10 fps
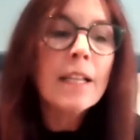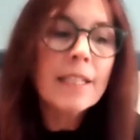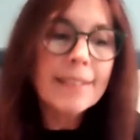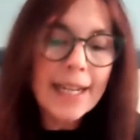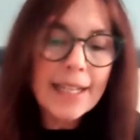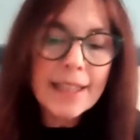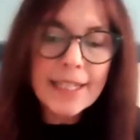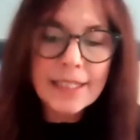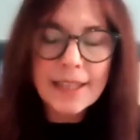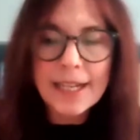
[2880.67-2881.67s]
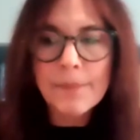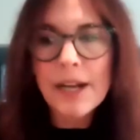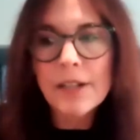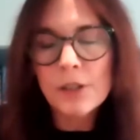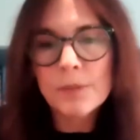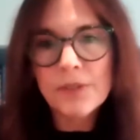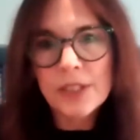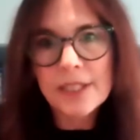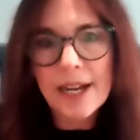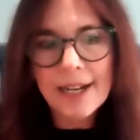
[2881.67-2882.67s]
The second thing to think about in terms of
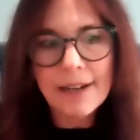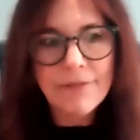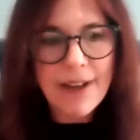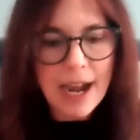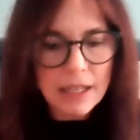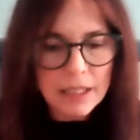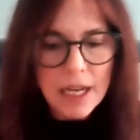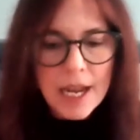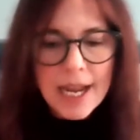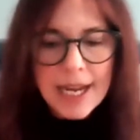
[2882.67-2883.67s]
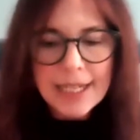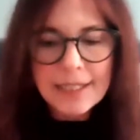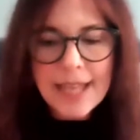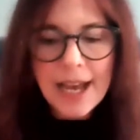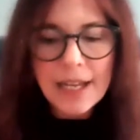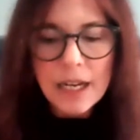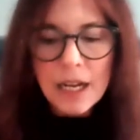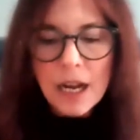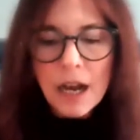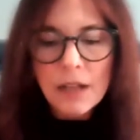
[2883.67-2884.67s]
deciding fast is that
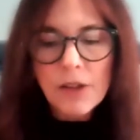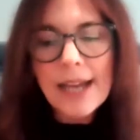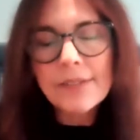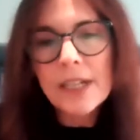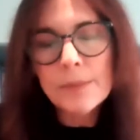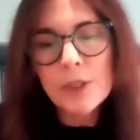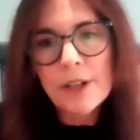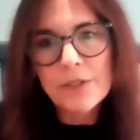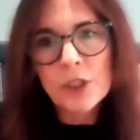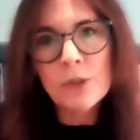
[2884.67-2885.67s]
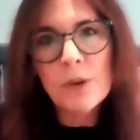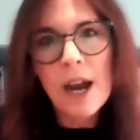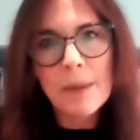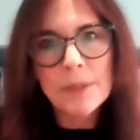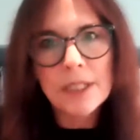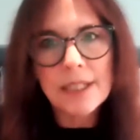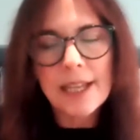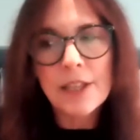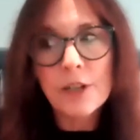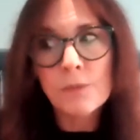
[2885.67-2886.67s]
a lot of times you have two options
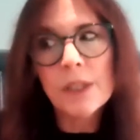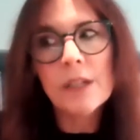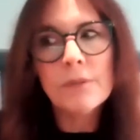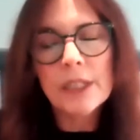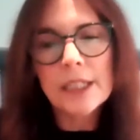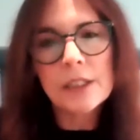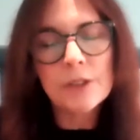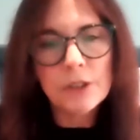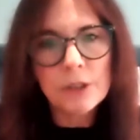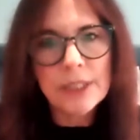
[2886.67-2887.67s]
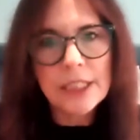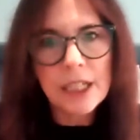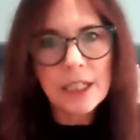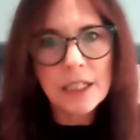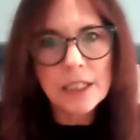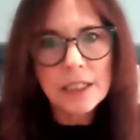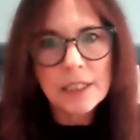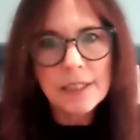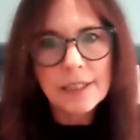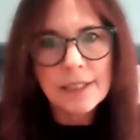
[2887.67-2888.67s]
and they're really, really close to each other.
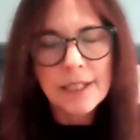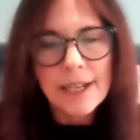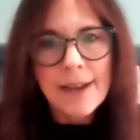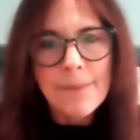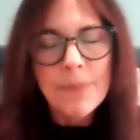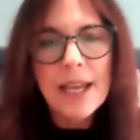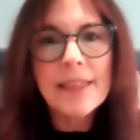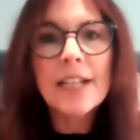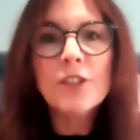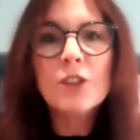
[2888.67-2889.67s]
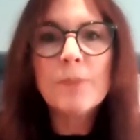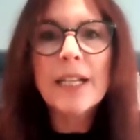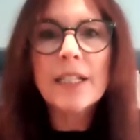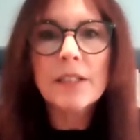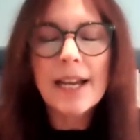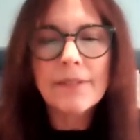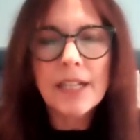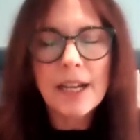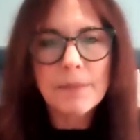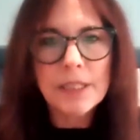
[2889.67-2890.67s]
And then you'll spend a lot of
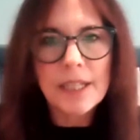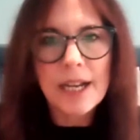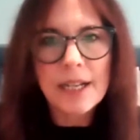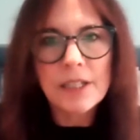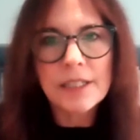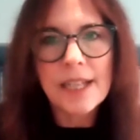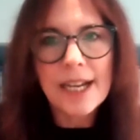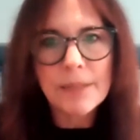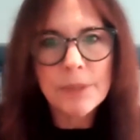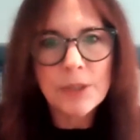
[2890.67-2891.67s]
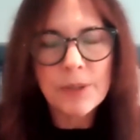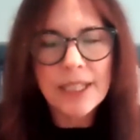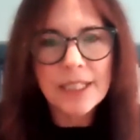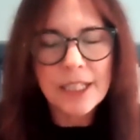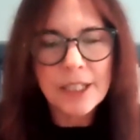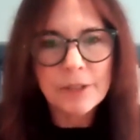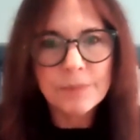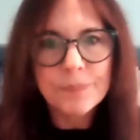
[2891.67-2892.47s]
time deciding between the two.